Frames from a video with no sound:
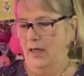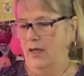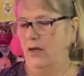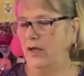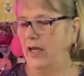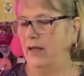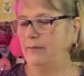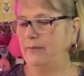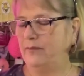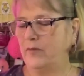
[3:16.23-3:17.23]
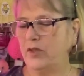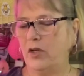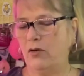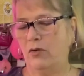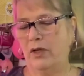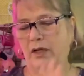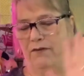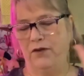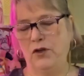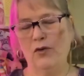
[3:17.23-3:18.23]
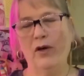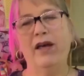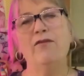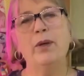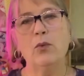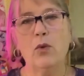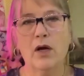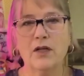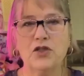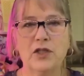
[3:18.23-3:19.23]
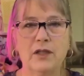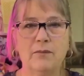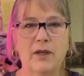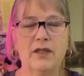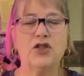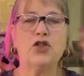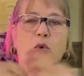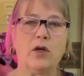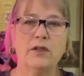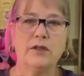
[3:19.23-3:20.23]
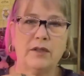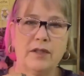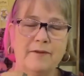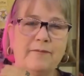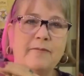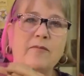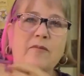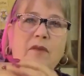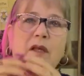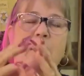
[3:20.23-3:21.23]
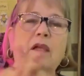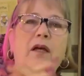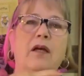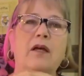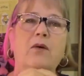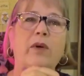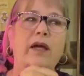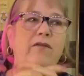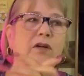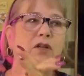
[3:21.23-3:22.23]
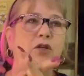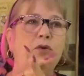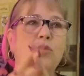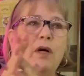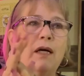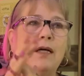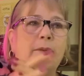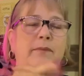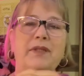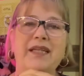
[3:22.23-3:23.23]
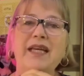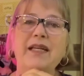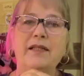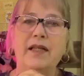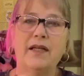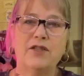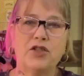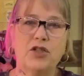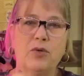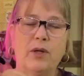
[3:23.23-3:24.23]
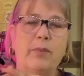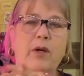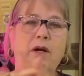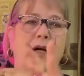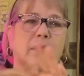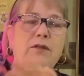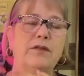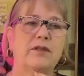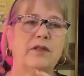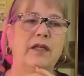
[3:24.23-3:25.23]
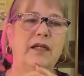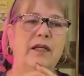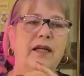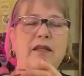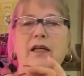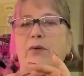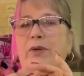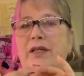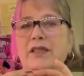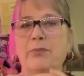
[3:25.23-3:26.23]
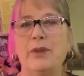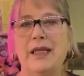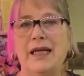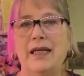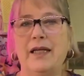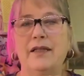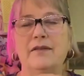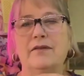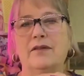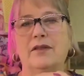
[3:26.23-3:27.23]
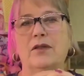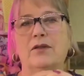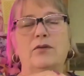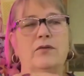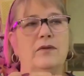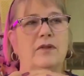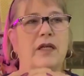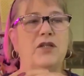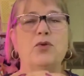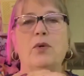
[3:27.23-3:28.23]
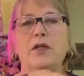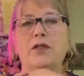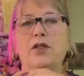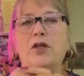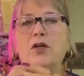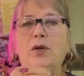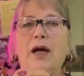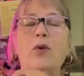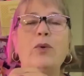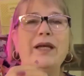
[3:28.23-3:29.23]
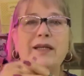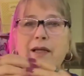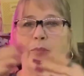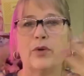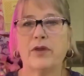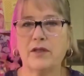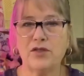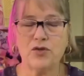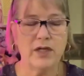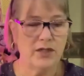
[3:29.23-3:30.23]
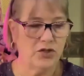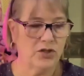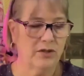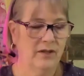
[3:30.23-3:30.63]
Okay, so if you have been watching my shorts, we have a new um, kitten that has showed up at our house and I thought I would explain it. So in case you wanted to know how we ended up with a strange,